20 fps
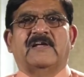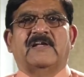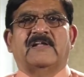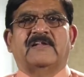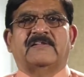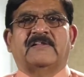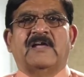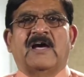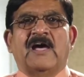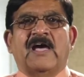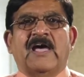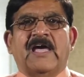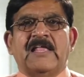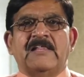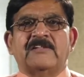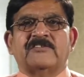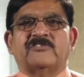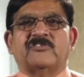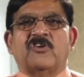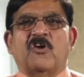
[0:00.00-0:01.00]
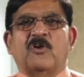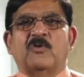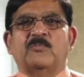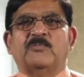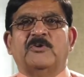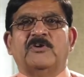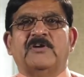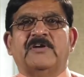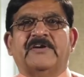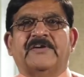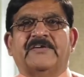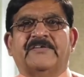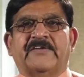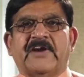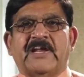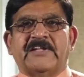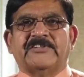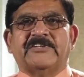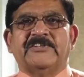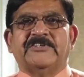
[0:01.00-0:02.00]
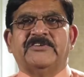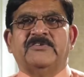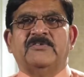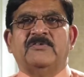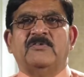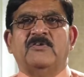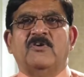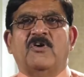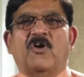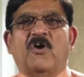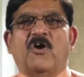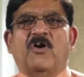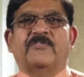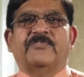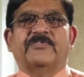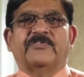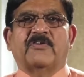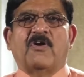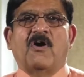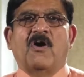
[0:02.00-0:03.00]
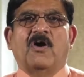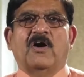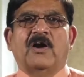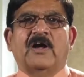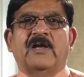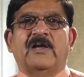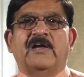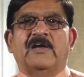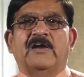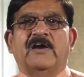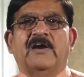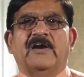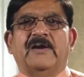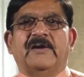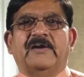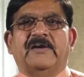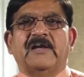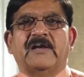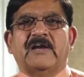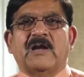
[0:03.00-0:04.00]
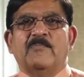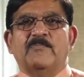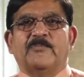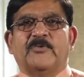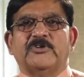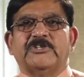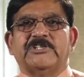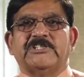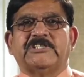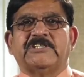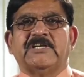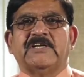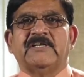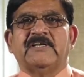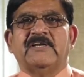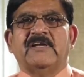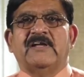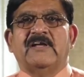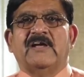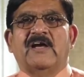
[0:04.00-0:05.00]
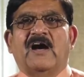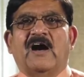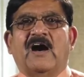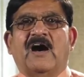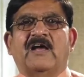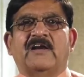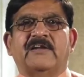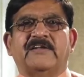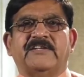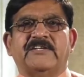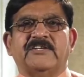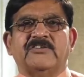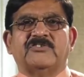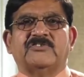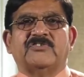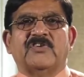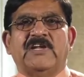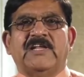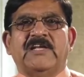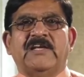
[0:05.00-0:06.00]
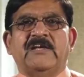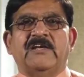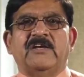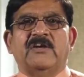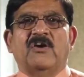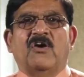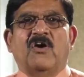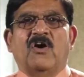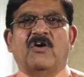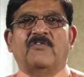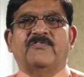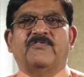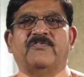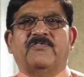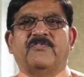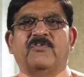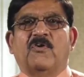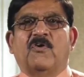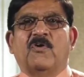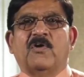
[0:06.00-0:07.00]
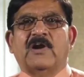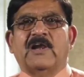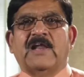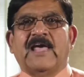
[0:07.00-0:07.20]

the insoluble residue of rock decomposition are usually of floor